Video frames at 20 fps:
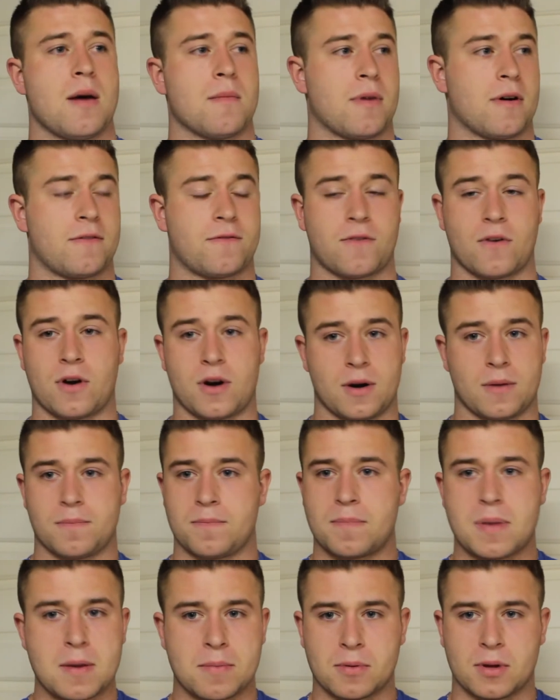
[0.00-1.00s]
But for
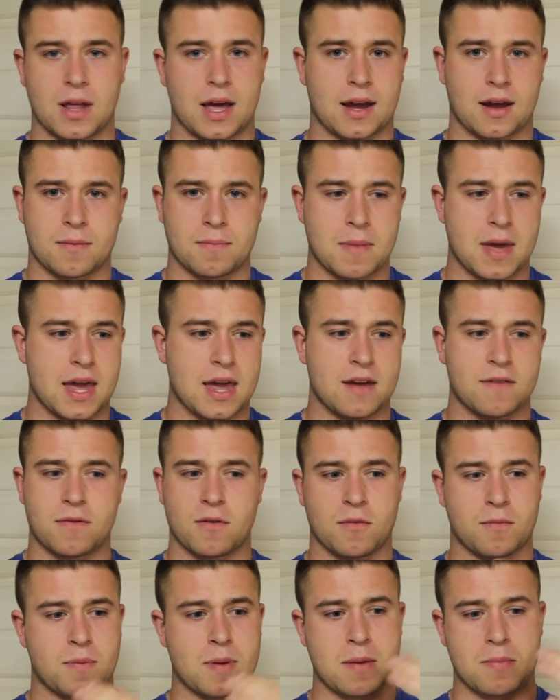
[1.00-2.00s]
people like me,
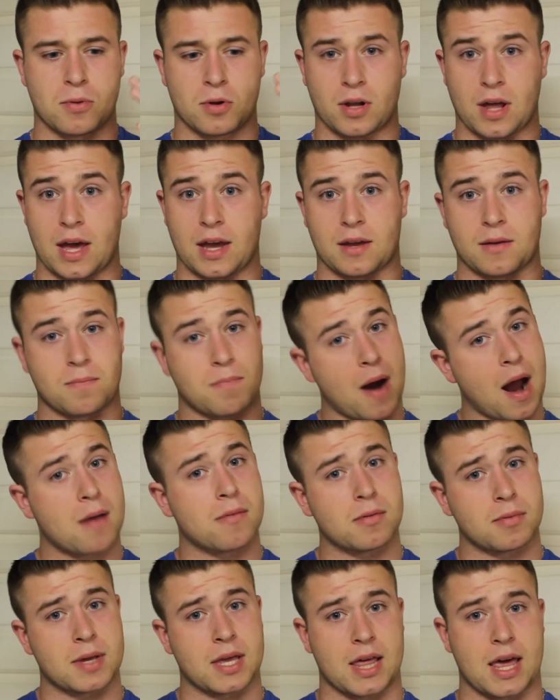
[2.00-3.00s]
for people like
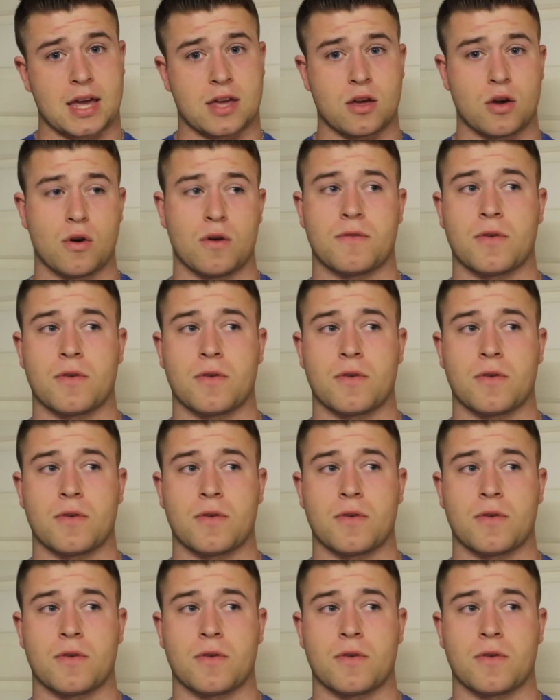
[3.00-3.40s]
probably like you,